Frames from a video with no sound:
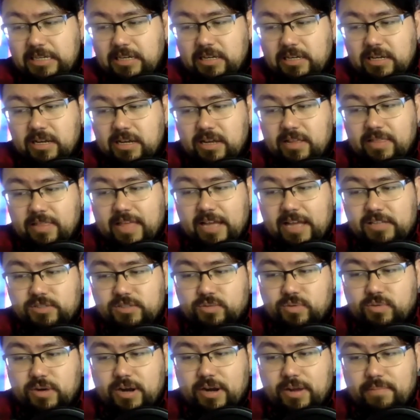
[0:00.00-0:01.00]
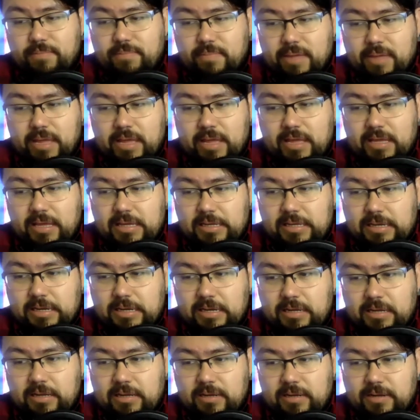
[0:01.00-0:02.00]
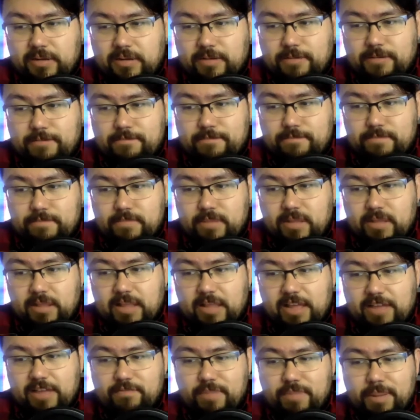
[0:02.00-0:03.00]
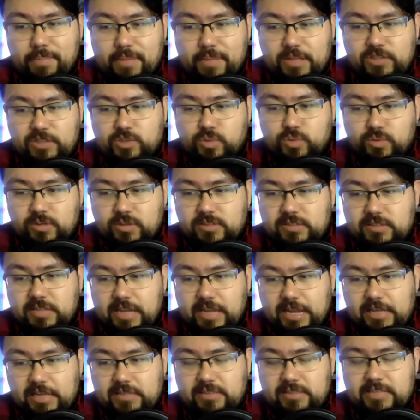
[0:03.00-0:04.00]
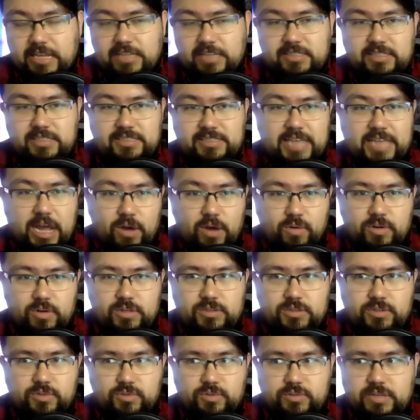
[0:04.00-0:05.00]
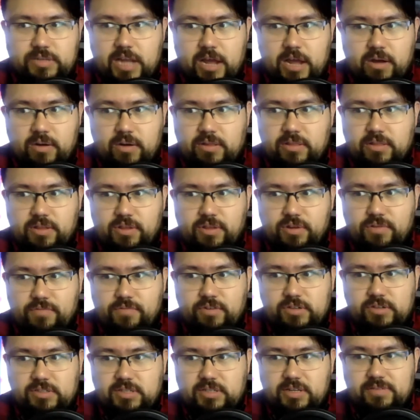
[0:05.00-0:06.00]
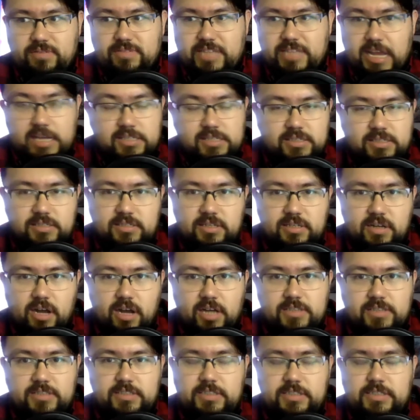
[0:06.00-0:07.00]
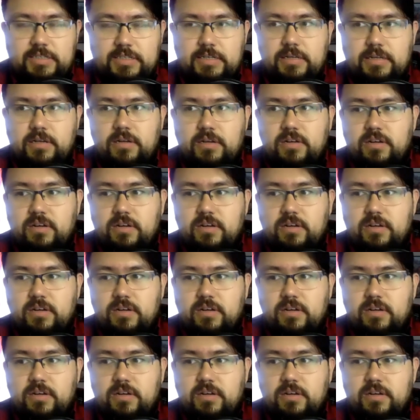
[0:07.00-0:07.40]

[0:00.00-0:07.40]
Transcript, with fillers: that's where I met um, a lot of my mentors, like Stacey Sowards, who's now at the University of Texas in Austin,